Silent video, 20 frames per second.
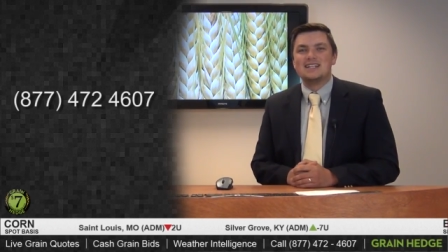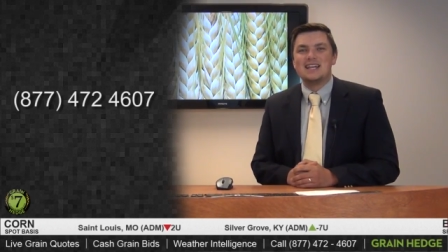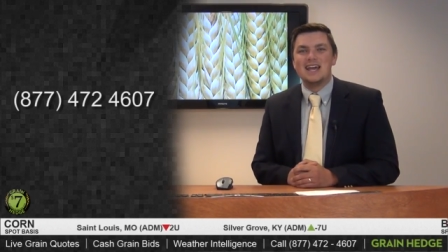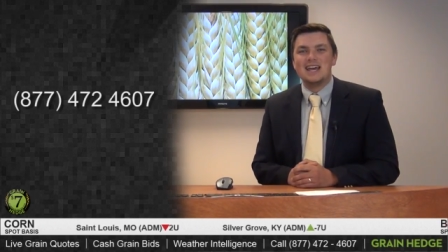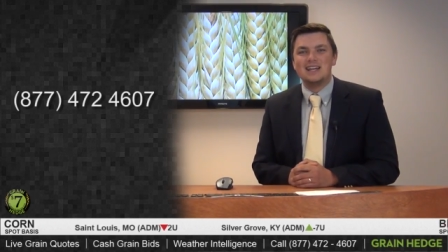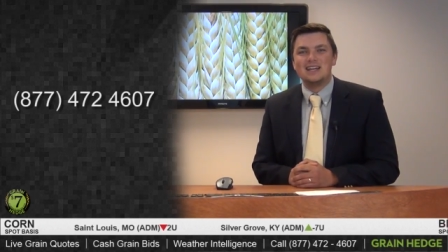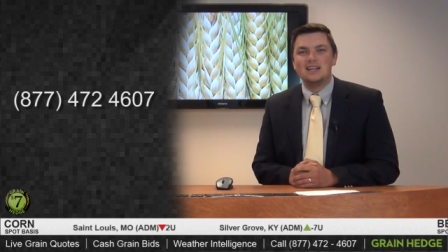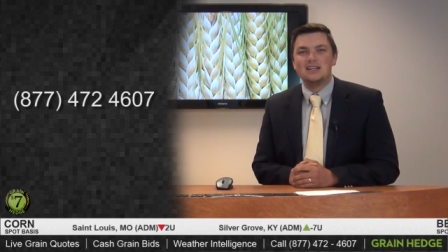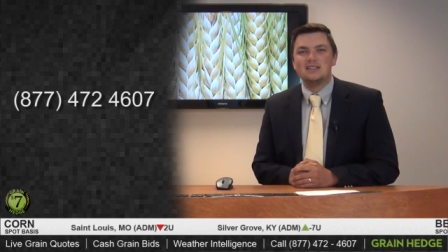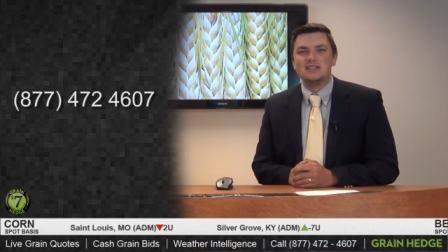
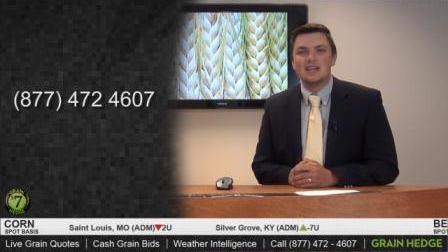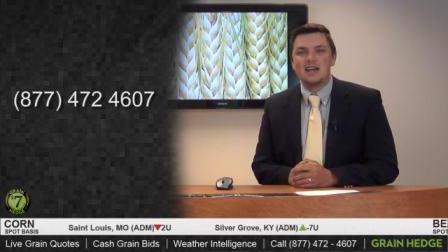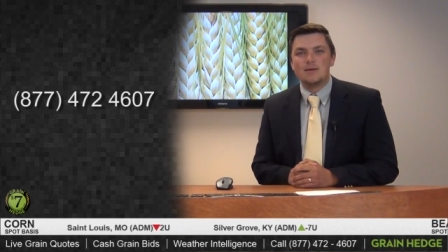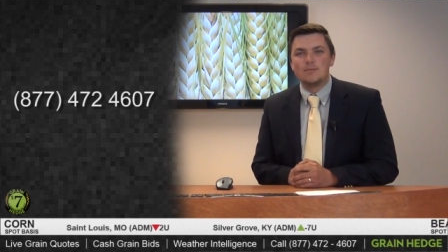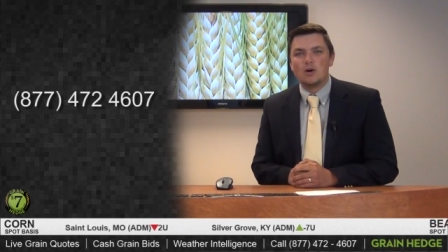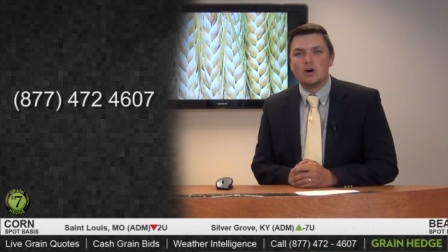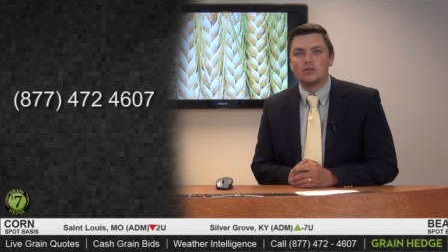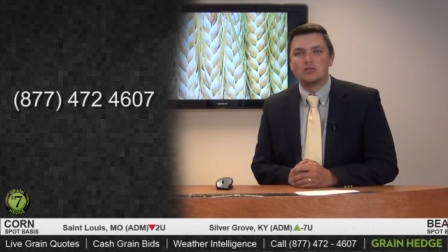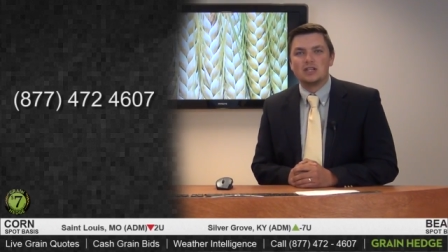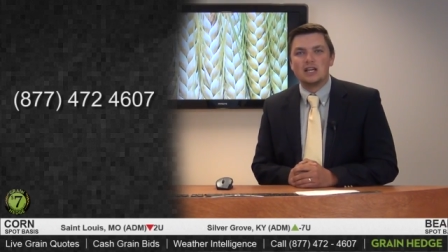take a
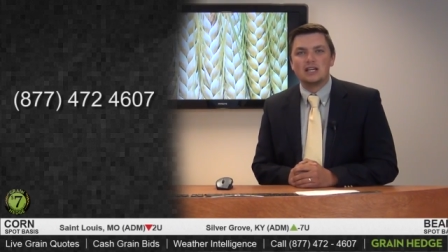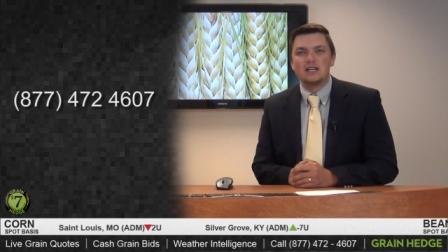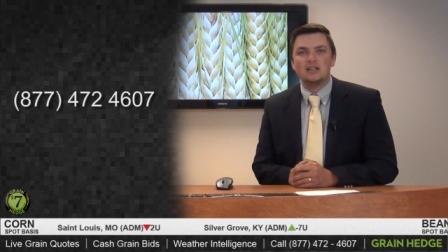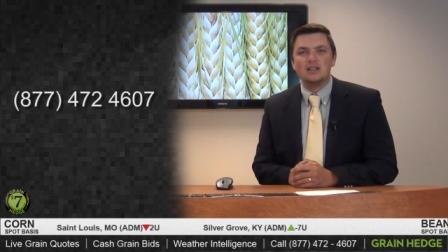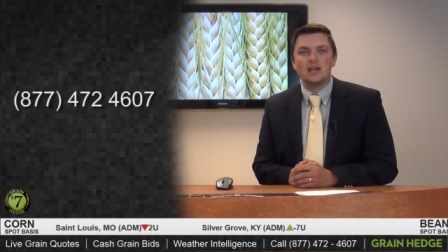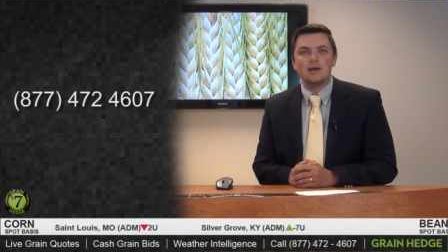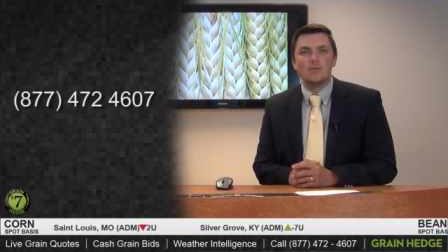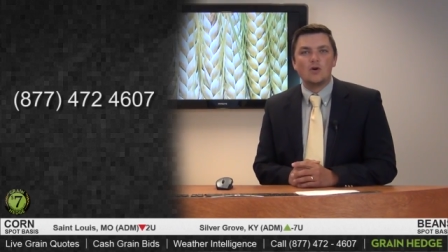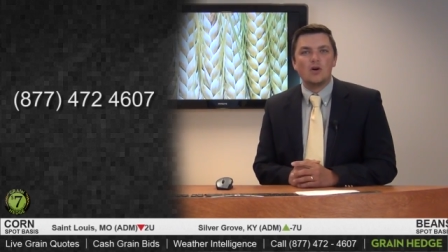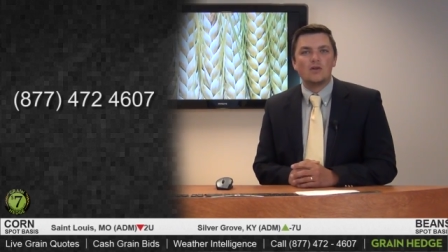demo. Take
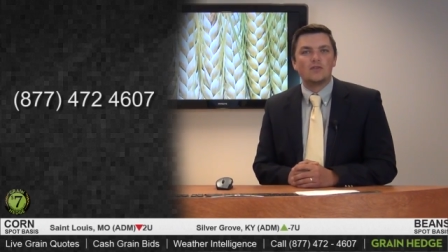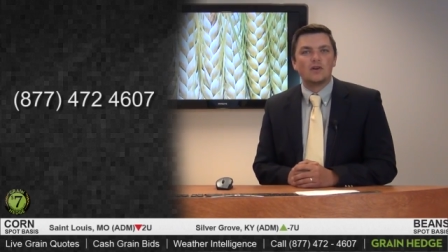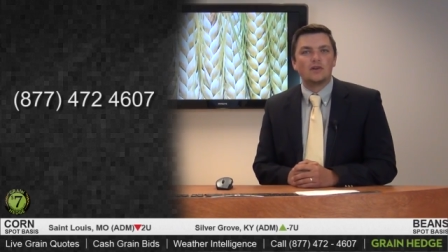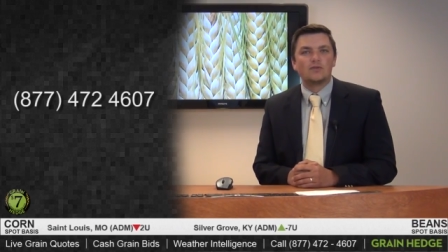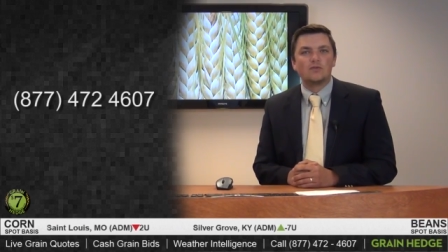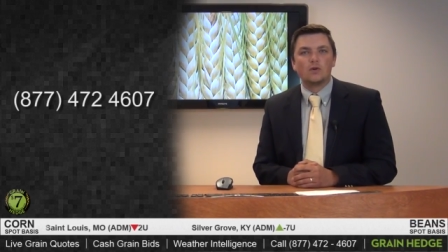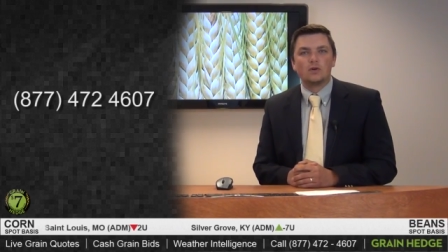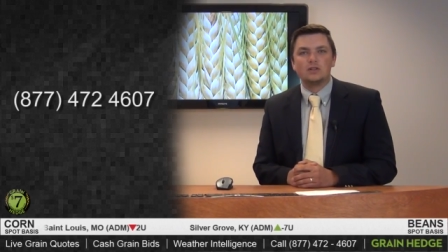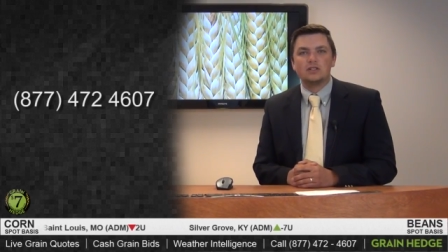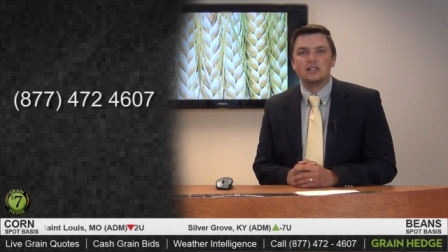a demo of our
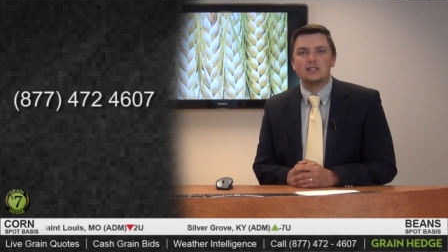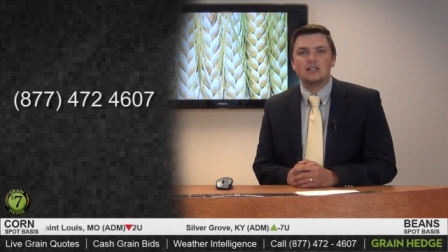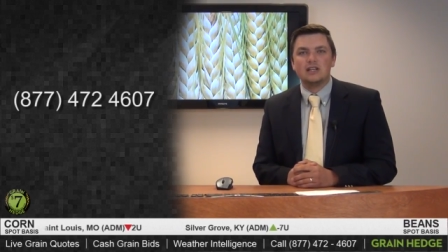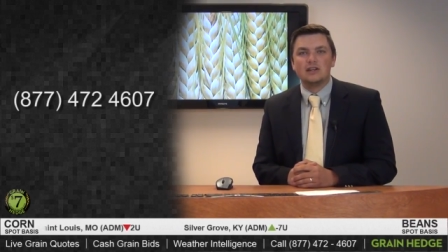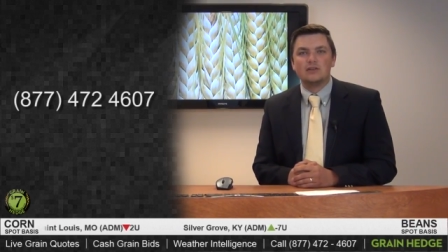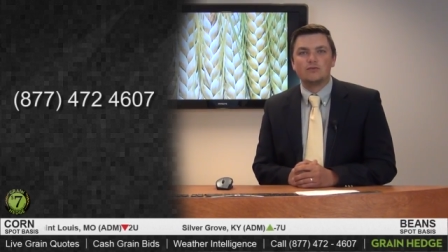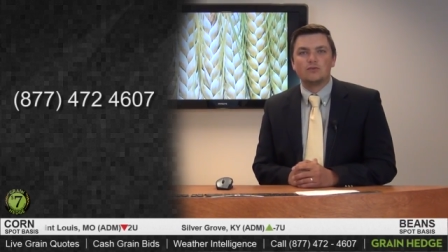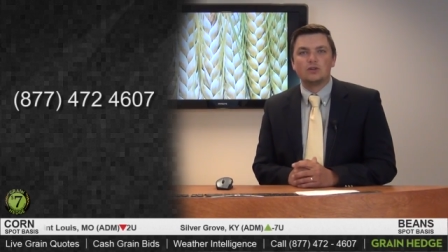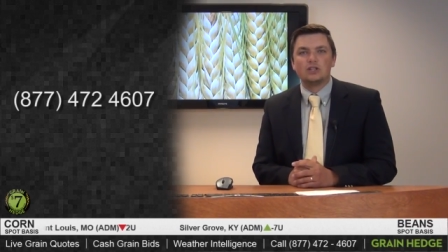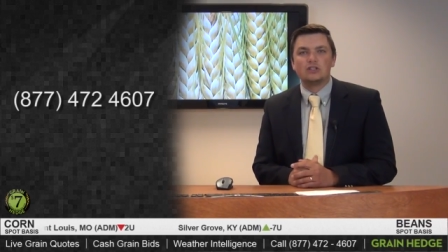
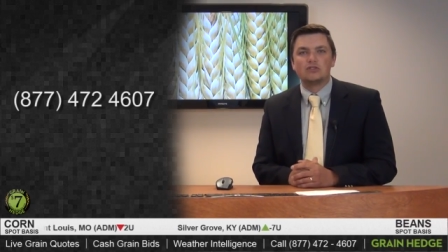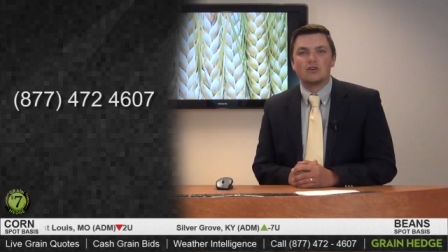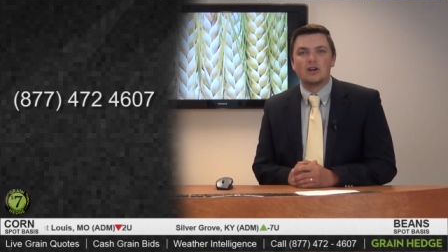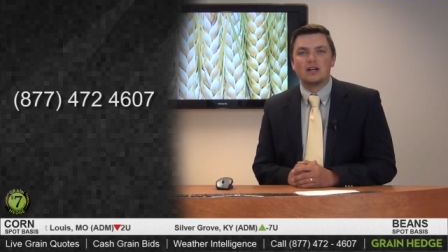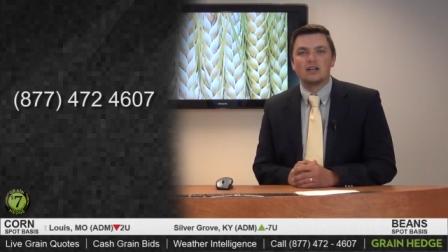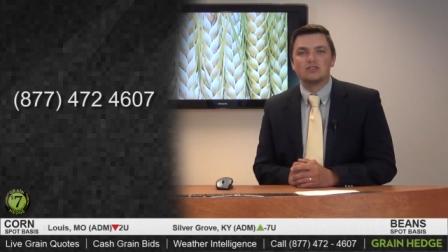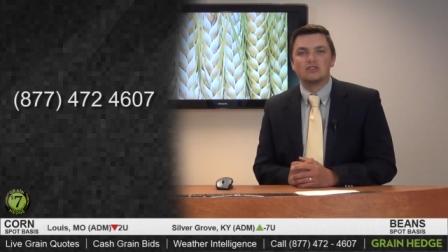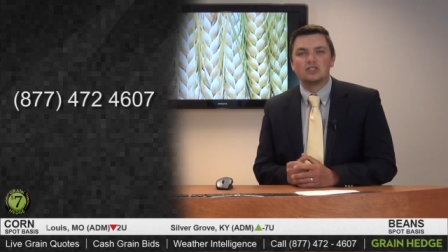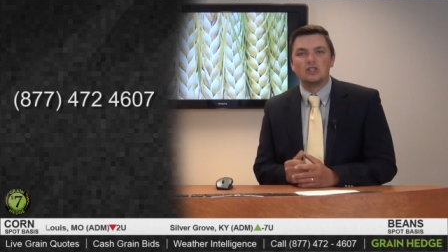14-day free trial.